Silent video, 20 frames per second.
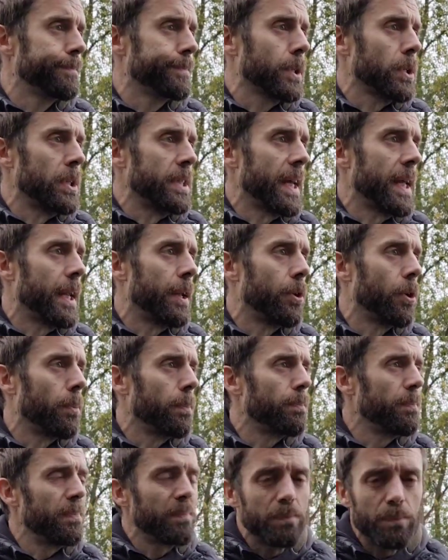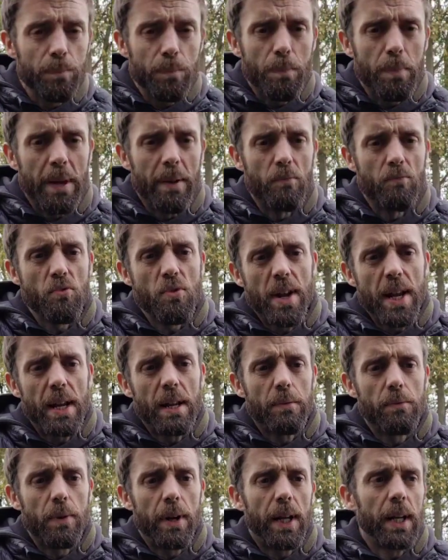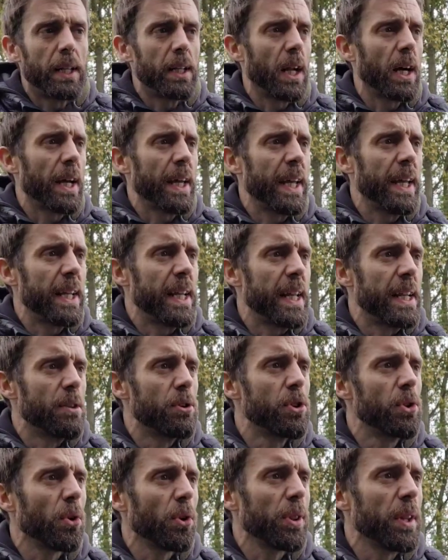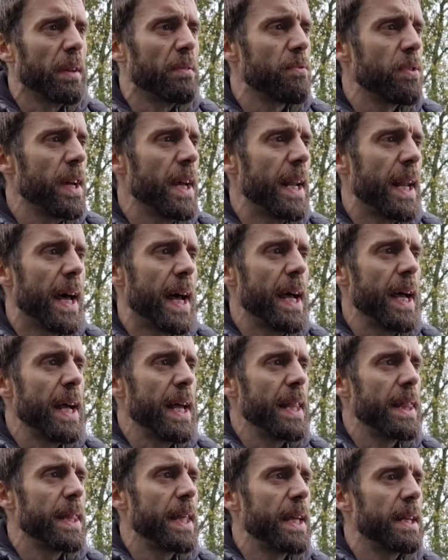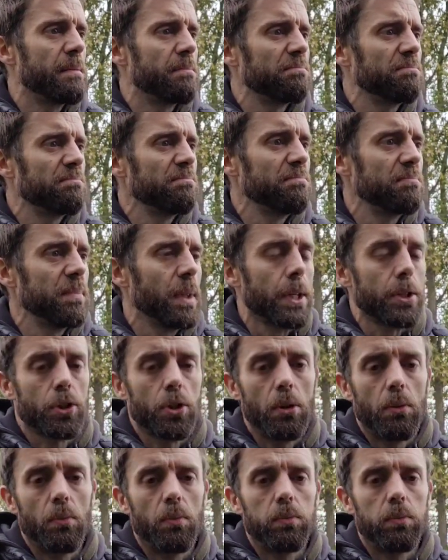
because it ended up being really like hitting in nothing really, and then it